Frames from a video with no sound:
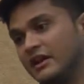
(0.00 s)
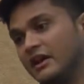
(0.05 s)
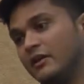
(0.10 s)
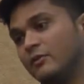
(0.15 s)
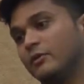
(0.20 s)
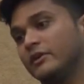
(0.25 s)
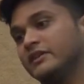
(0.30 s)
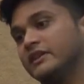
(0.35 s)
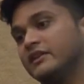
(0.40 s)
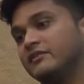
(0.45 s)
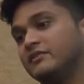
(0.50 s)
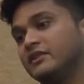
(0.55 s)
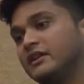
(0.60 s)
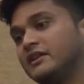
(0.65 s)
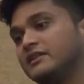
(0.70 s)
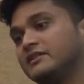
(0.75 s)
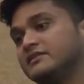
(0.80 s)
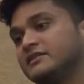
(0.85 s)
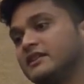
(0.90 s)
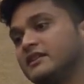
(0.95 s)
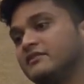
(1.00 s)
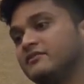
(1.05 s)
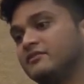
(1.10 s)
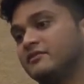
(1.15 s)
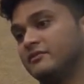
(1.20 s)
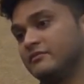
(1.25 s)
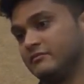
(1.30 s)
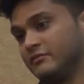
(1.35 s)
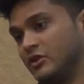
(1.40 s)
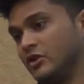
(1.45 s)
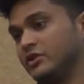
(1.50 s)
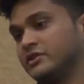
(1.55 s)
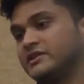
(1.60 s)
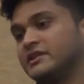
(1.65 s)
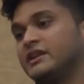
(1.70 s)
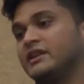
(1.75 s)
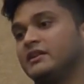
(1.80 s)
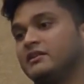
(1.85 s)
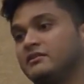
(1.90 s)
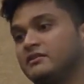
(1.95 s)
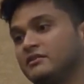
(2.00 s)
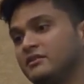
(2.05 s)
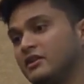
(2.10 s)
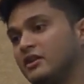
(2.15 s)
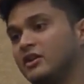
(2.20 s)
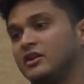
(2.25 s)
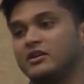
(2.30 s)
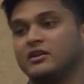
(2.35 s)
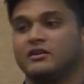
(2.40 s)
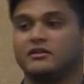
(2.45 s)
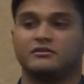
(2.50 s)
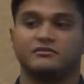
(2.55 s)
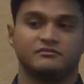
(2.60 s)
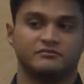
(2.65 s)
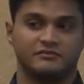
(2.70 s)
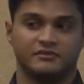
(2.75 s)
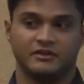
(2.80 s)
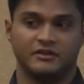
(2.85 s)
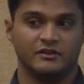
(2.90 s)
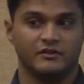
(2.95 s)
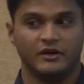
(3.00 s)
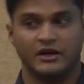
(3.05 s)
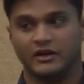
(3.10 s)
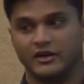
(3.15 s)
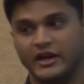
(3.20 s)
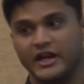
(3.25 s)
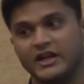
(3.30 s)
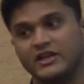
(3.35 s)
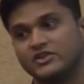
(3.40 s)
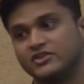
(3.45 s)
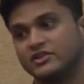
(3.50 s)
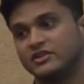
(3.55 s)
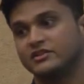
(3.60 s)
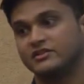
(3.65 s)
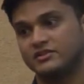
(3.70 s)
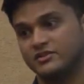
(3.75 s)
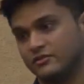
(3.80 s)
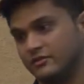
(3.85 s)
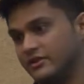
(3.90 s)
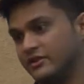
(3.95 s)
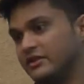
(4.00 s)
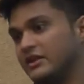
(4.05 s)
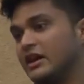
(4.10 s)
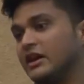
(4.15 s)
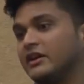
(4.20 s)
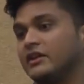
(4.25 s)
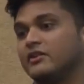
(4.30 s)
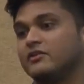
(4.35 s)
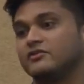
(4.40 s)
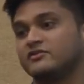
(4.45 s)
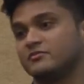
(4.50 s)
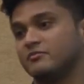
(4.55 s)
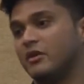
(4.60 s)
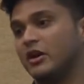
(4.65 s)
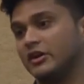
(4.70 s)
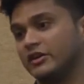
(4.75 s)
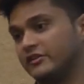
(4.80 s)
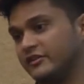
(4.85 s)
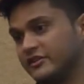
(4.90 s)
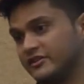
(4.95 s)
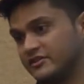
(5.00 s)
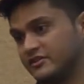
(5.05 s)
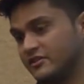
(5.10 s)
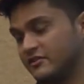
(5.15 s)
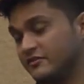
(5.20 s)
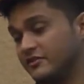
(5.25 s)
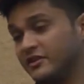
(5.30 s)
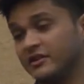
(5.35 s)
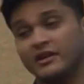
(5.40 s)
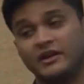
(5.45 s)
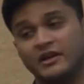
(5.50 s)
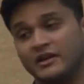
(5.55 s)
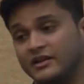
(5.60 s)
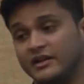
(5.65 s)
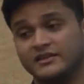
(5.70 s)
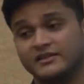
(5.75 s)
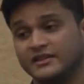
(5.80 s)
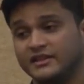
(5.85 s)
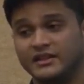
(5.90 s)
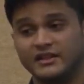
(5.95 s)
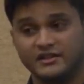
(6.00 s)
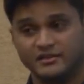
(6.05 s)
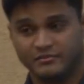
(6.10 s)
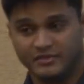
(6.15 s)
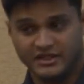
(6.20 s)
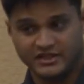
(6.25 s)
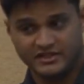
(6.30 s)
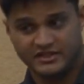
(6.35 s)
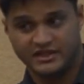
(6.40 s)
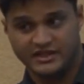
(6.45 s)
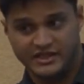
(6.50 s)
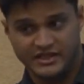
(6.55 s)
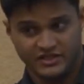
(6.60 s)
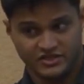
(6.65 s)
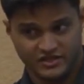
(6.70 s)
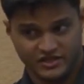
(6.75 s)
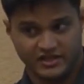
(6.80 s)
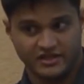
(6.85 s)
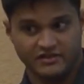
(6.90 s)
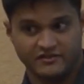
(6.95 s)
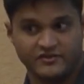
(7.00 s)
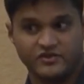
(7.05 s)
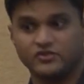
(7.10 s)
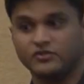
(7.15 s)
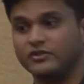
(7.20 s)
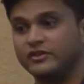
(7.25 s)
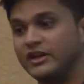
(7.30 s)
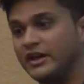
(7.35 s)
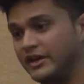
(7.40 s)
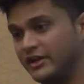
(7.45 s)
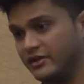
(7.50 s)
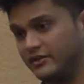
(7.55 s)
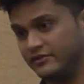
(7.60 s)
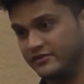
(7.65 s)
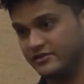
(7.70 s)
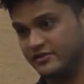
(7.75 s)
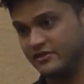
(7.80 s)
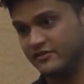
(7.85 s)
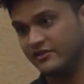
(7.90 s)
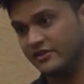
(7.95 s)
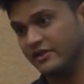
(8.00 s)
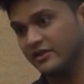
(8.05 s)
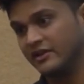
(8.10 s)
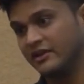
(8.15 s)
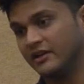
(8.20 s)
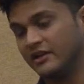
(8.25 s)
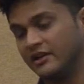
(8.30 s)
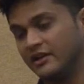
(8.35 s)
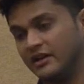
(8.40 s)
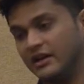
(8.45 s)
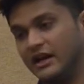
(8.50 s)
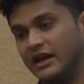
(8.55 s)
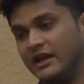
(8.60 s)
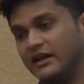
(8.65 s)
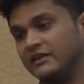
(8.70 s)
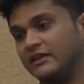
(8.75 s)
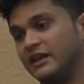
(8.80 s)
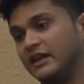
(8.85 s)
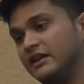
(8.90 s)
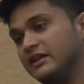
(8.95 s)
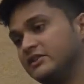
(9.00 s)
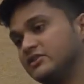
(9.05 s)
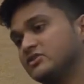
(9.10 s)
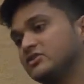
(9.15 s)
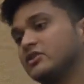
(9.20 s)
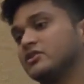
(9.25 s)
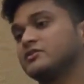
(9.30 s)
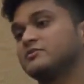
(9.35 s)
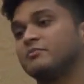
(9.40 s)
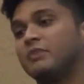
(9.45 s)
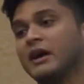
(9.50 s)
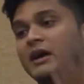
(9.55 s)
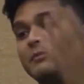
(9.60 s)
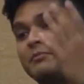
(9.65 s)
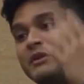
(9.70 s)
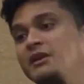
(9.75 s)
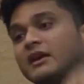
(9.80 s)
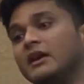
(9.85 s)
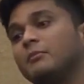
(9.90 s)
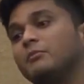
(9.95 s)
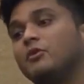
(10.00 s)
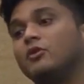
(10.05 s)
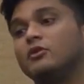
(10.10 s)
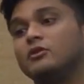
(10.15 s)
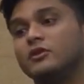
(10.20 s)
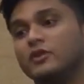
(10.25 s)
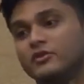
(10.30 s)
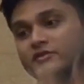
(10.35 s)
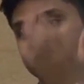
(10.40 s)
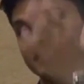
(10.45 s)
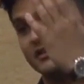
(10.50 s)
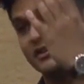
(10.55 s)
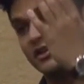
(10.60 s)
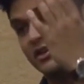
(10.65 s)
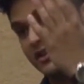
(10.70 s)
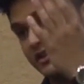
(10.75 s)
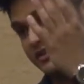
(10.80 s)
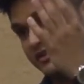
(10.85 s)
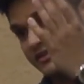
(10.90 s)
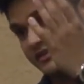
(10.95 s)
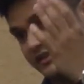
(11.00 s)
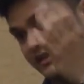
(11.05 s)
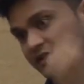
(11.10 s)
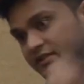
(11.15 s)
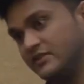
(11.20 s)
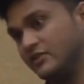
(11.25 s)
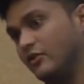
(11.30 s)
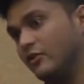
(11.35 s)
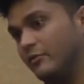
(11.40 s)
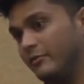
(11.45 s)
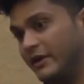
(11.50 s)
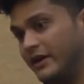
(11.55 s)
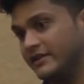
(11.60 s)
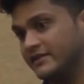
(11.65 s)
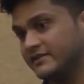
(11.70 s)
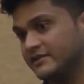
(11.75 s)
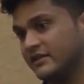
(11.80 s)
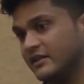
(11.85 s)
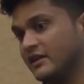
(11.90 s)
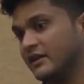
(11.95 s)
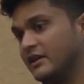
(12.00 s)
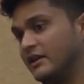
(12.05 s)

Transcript: And what they've done is they've hooked in our agent to their Nagios monitoring server. Doesn't need to be to each individual Nagios server. And then it starts piping up all those alerts into OMS.